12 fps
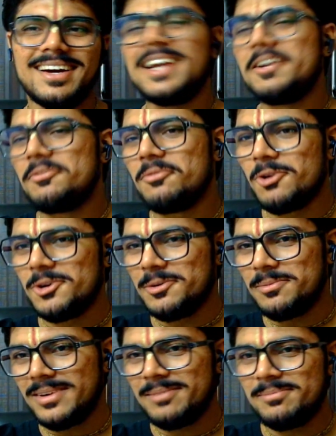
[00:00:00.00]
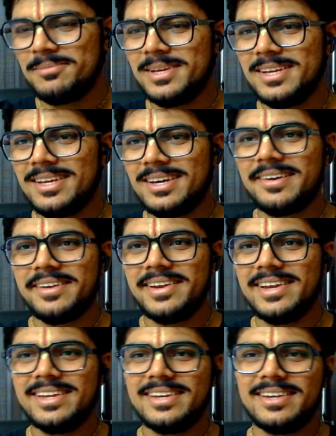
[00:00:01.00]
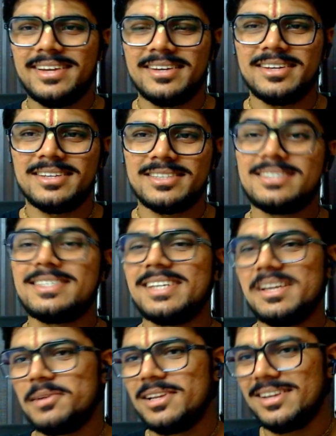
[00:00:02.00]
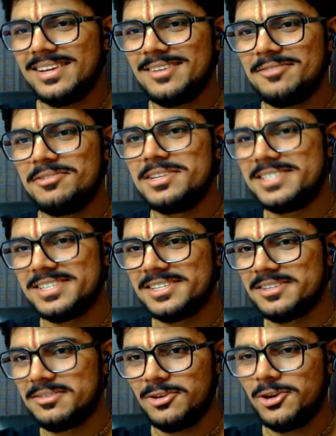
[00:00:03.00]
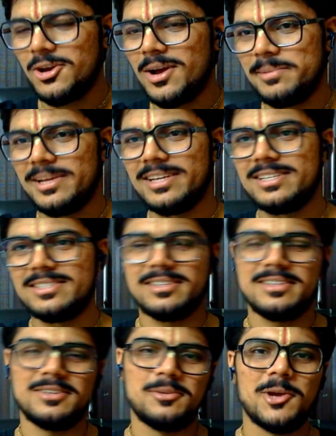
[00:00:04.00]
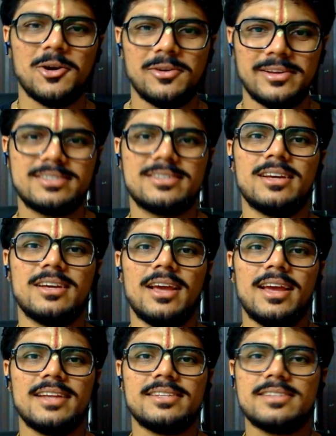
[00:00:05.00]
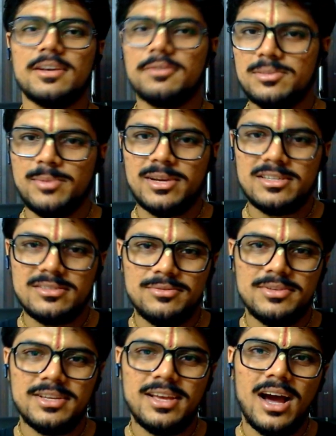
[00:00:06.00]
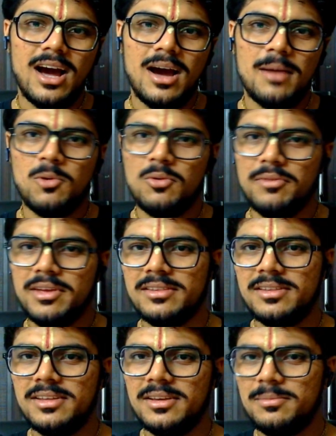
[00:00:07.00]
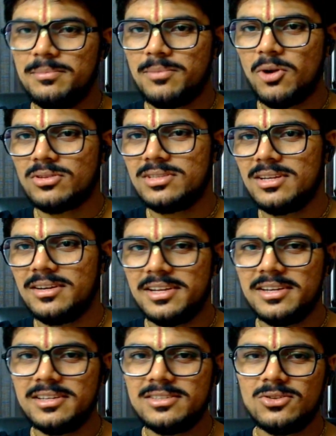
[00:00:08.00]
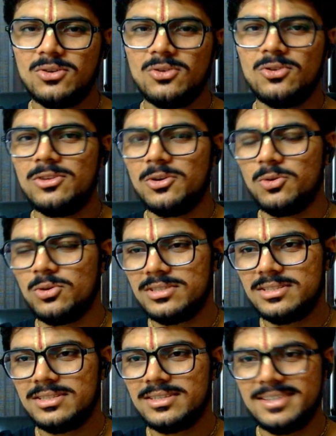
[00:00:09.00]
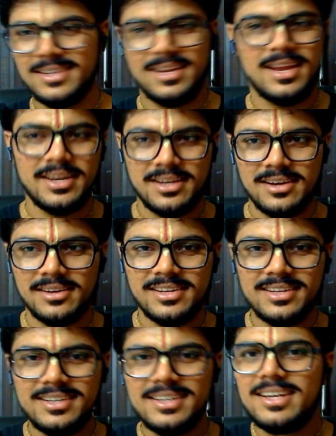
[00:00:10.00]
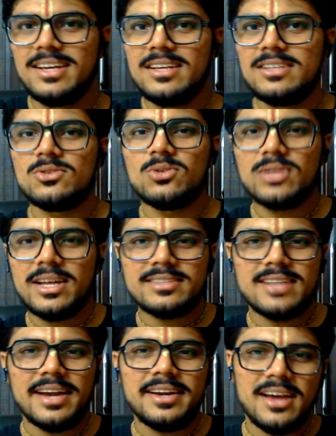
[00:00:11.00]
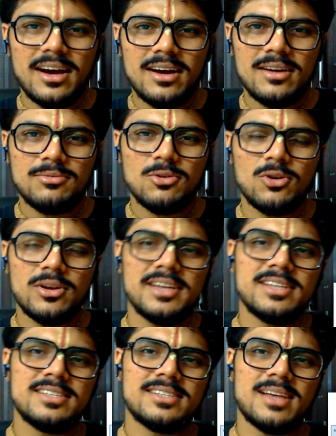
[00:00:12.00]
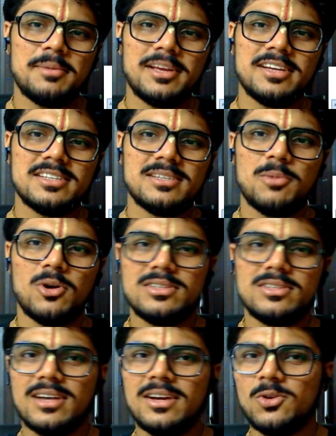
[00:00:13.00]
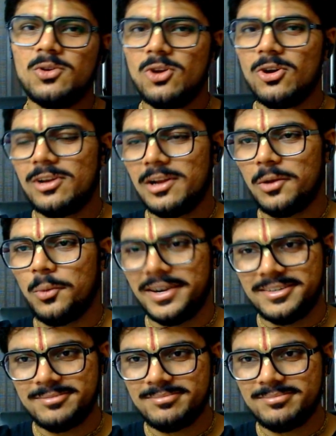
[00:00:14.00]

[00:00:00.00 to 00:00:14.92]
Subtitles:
it won't be a really sustainable feature for your application, to be honest. In service mesh, we are moving the proxy containers onto the host and kernel, so that sidecar for each application pods are no longer required,